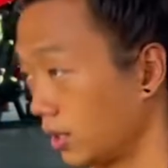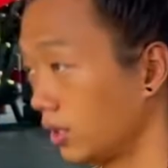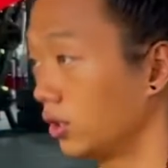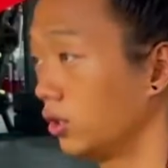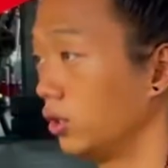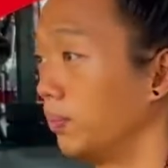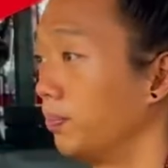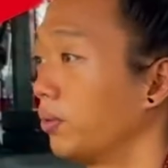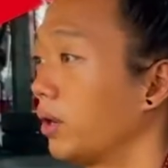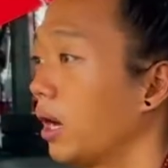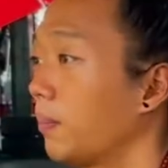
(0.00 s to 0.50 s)

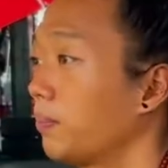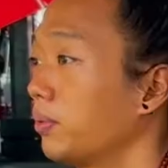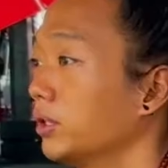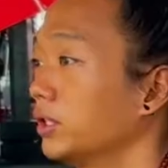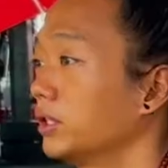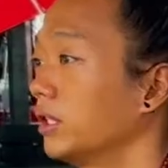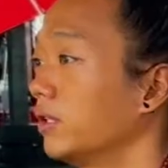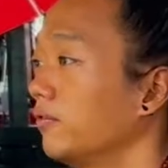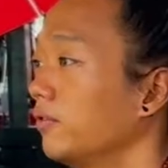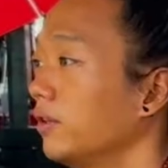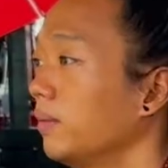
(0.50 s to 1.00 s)
you prop
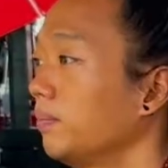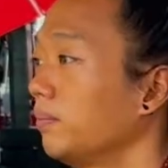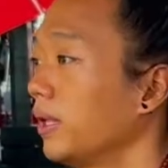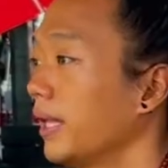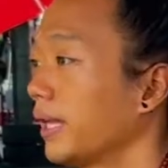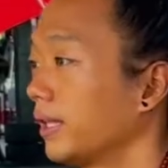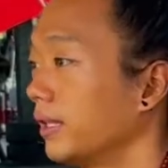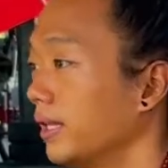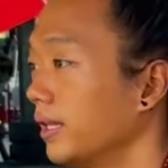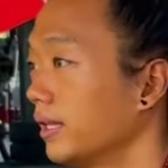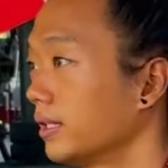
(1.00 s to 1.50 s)
yourself up
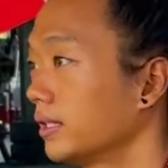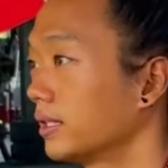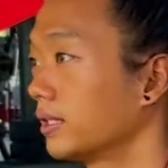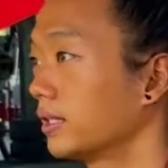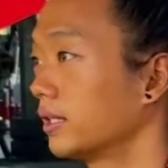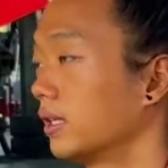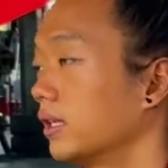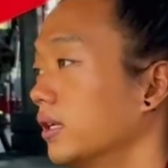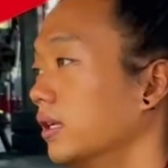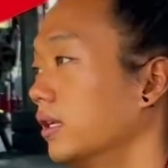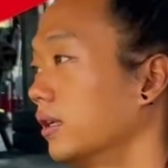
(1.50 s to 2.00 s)
like
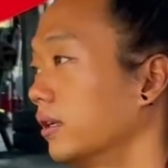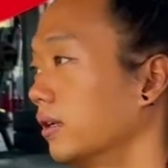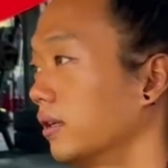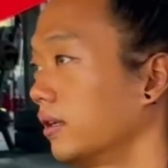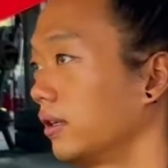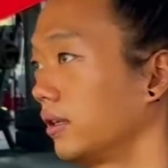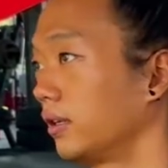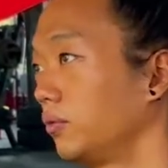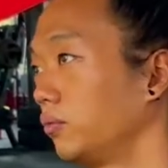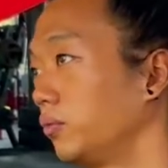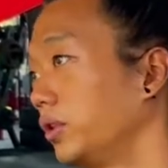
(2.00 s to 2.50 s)
this,
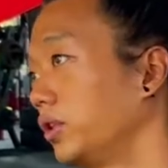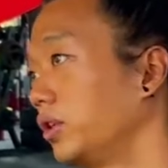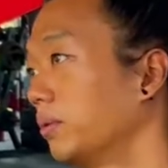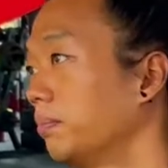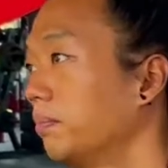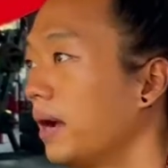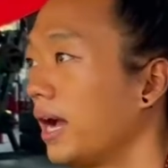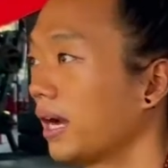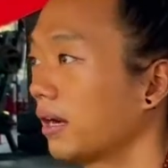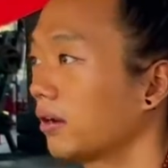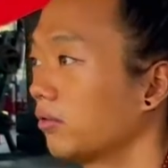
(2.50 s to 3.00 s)
and with your
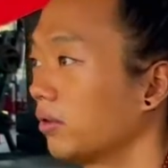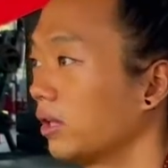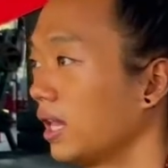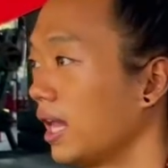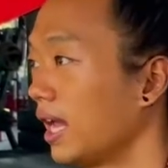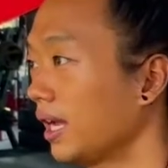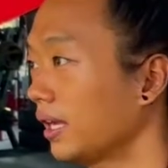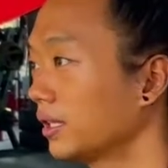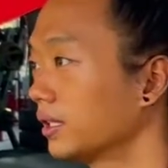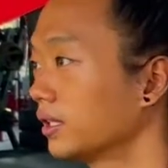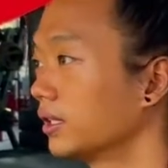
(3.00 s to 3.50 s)
back
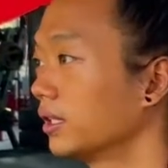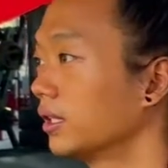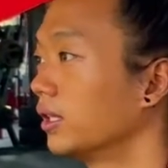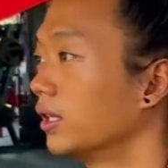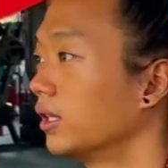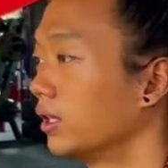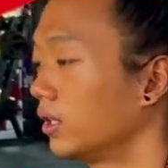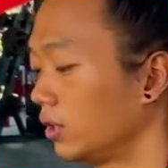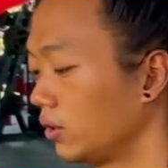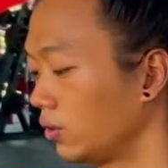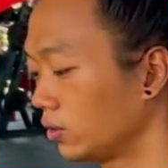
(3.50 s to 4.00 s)
relaxed,
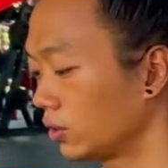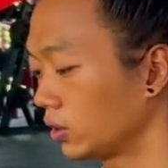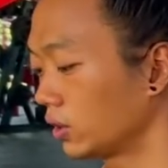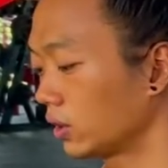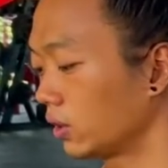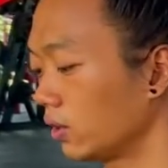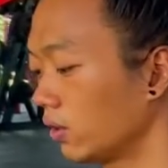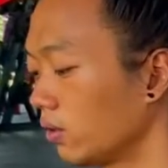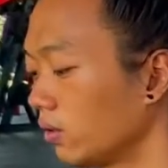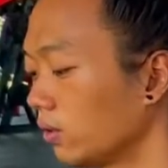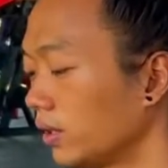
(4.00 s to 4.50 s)
you
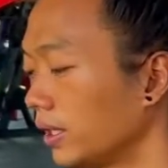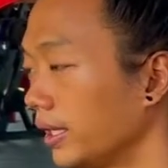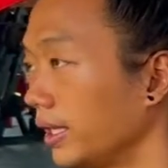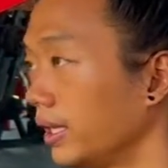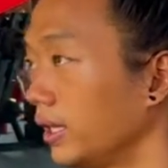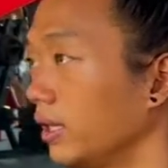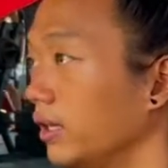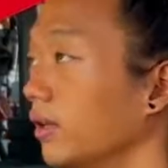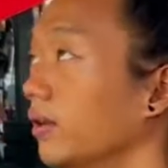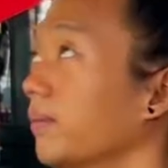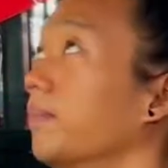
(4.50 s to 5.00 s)
slowly
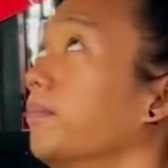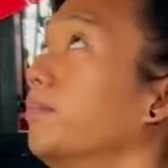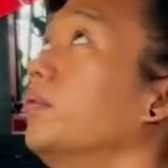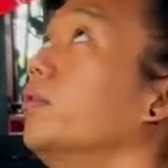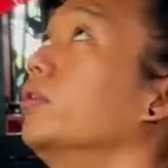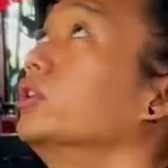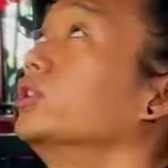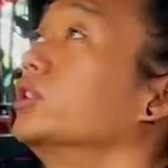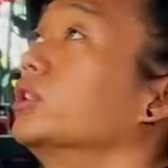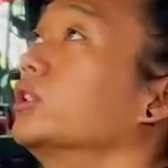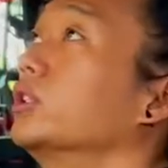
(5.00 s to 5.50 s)

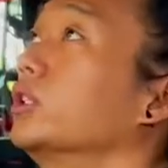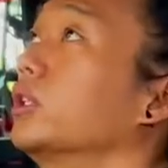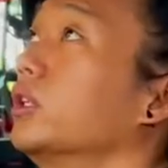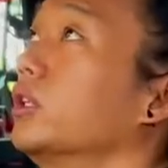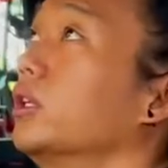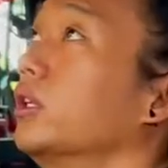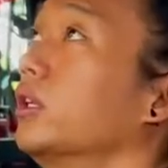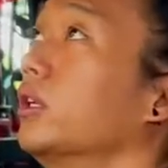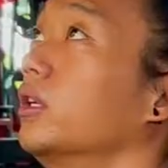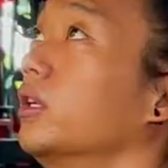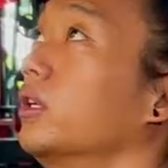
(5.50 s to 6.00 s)
push
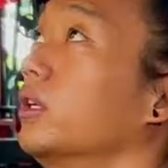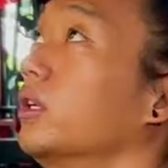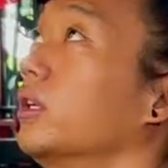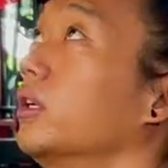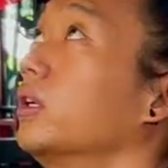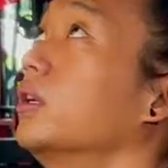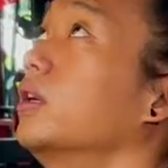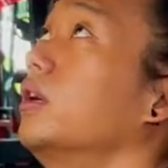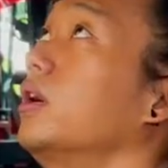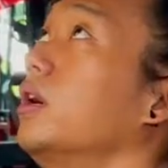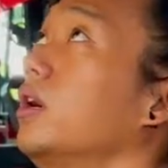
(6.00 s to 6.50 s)

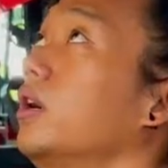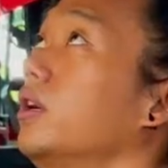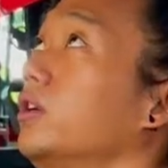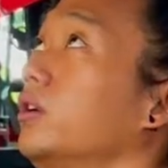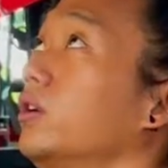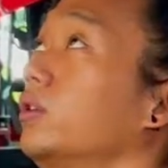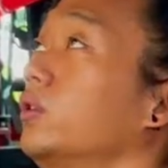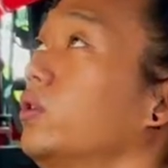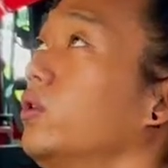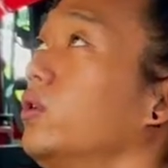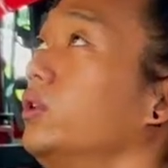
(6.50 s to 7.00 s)

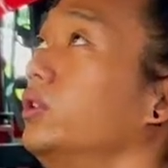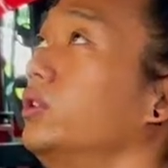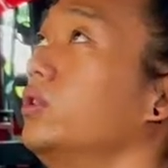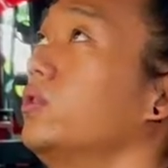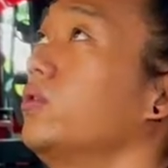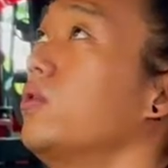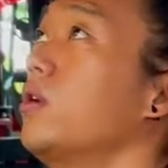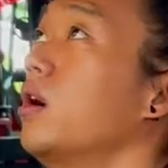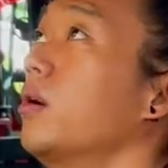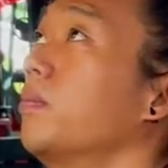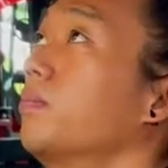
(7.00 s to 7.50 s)
your
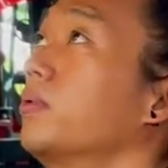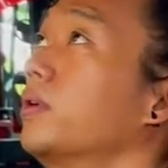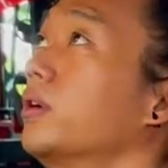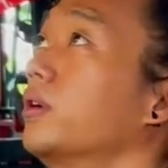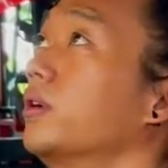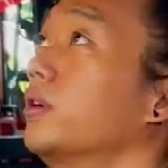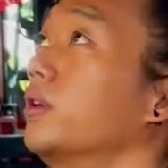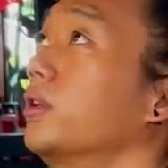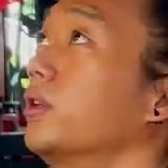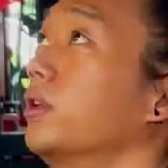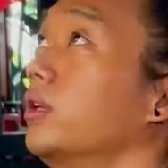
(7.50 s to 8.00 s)
torso up,
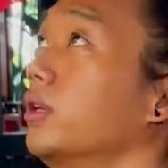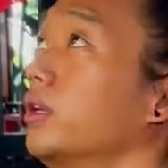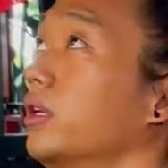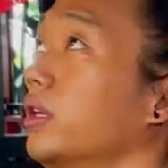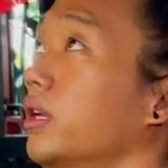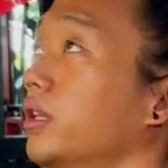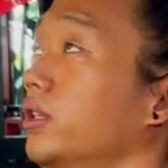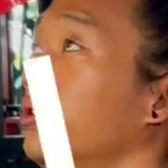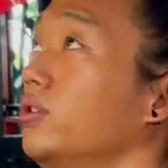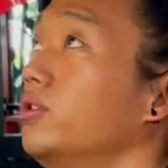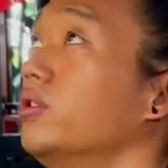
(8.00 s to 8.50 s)

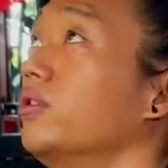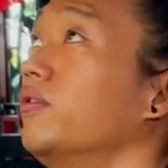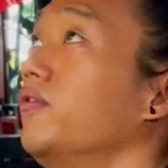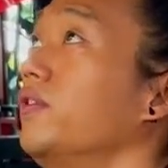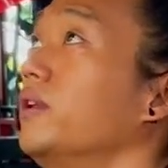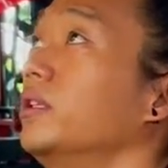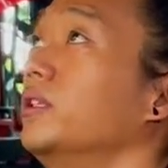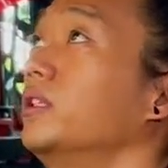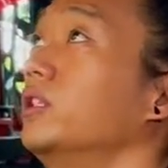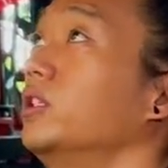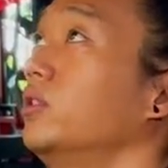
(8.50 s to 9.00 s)
and you should
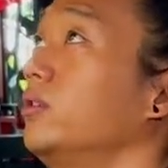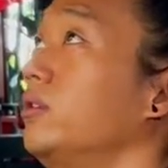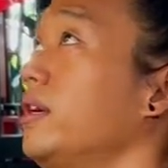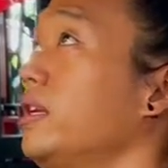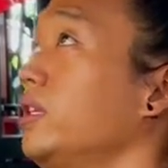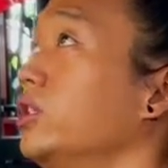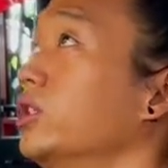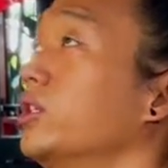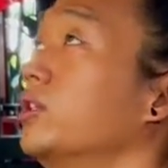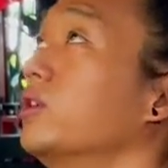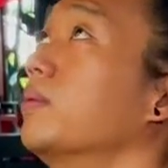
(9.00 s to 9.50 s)
feel the
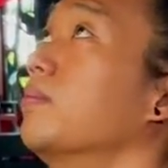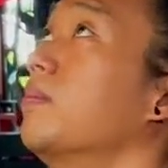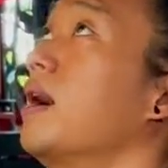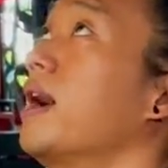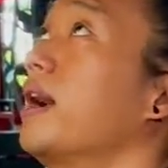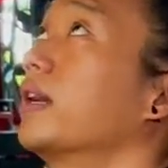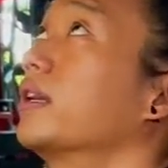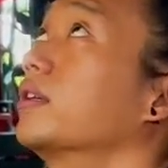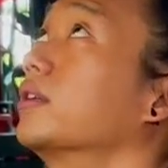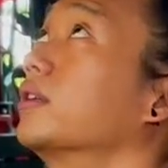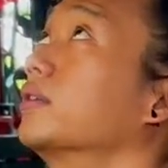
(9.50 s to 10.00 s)
stretch in your
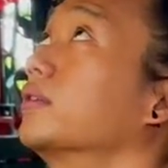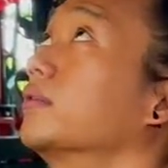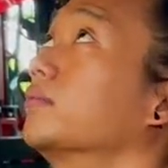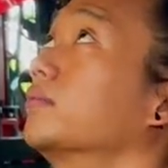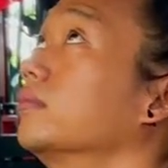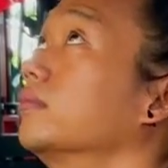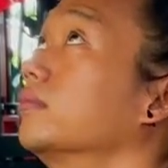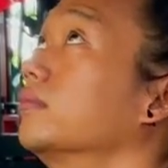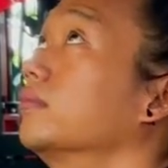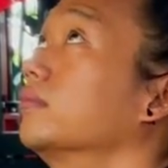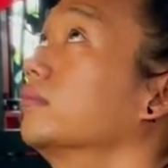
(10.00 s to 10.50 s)
back.
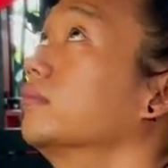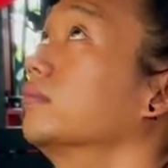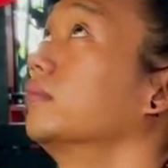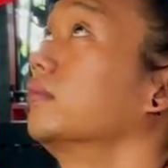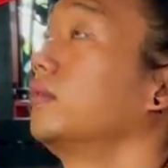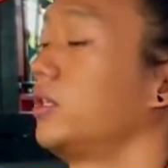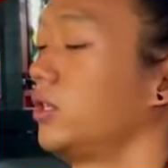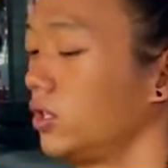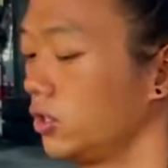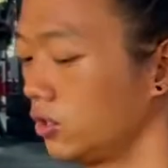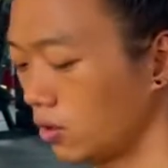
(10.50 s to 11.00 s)
You